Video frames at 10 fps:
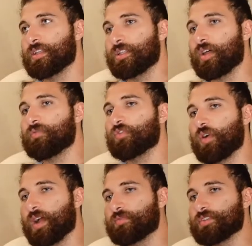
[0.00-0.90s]

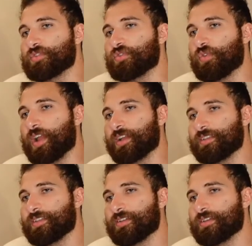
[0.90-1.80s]
Lovecraft is
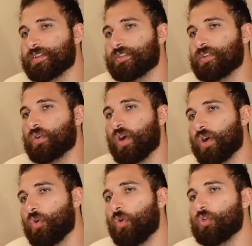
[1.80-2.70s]
correct. There
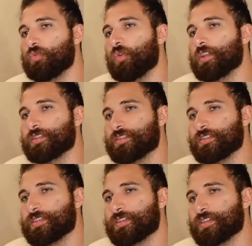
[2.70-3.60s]
are old
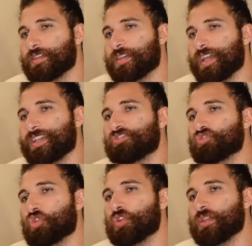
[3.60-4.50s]
ones
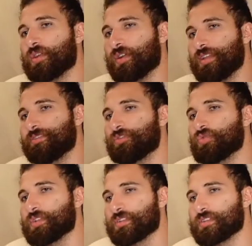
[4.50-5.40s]
exerting their
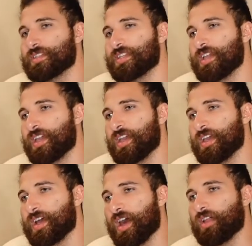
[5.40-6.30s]
influence
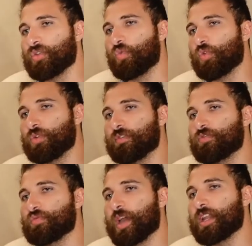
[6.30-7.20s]
on the world of
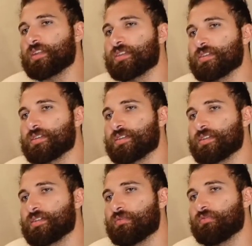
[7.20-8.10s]
humanity
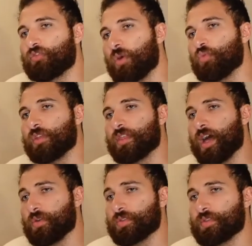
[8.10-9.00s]
from
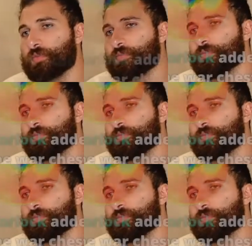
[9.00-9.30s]
without.